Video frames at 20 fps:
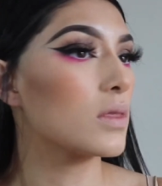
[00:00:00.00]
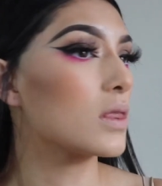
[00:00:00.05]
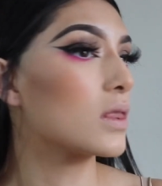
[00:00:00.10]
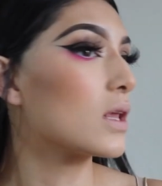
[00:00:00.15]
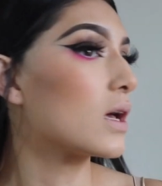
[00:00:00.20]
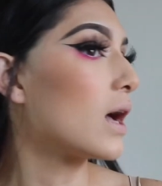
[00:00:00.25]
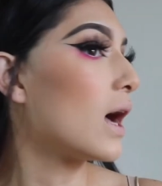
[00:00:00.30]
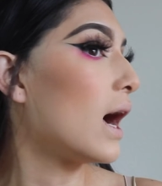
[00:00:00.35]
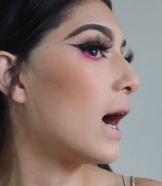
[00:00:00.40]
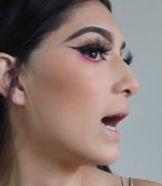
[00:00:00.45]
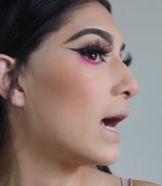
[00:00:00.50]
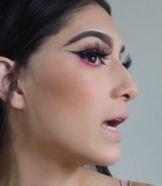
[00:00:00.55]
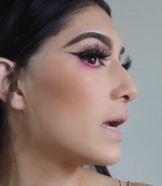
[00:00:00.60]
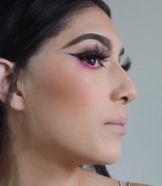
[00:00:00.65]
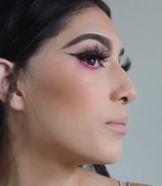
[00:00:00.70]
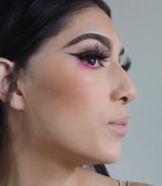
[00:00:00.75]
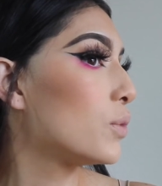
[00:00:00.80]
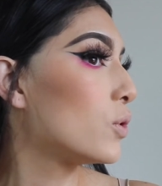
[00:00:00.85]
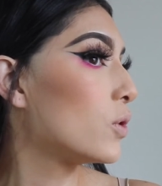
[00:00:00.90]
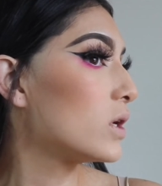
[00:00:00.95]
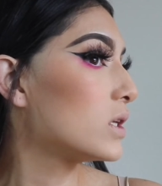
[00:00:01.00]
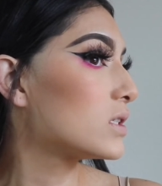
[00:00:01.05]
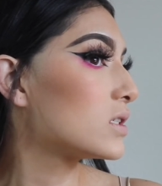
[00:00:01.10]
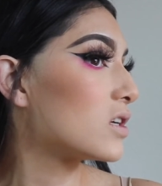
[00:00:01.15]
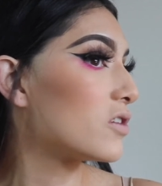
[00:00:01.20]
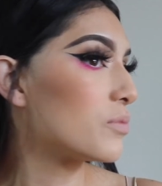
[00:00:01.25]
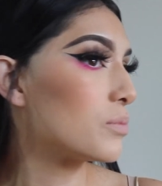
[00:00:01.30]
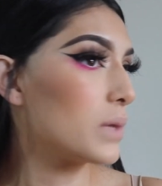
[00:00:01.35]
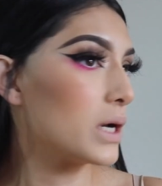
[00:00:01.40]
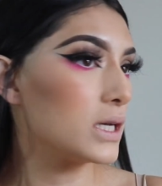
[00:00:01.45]
the high points
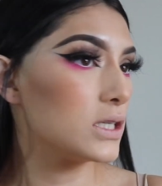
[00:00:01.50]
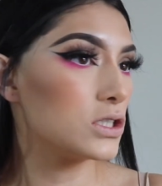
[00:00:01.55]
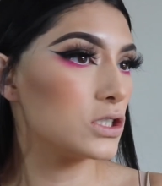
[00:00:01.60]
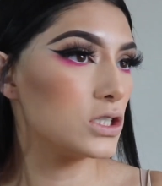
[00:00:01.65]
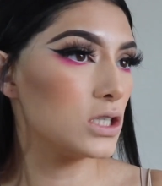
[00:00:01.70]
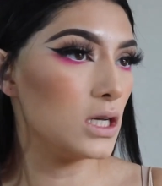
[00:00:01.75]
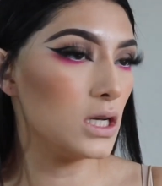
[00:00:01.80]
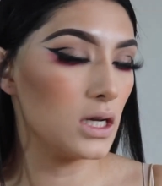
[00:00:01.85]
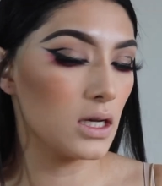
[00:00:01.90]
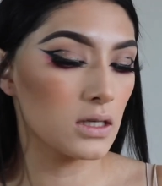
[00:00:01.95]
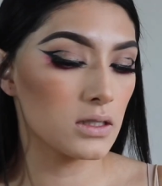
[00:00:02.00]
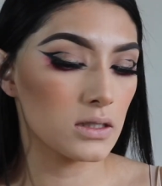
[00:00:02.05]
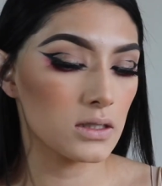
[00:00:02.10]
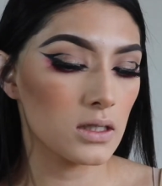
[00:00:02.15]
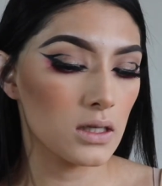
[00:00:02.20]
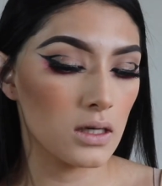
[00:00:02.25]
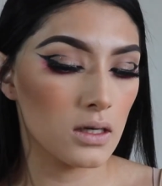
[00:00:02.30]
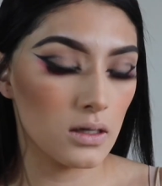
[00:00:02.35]
of my cheeks.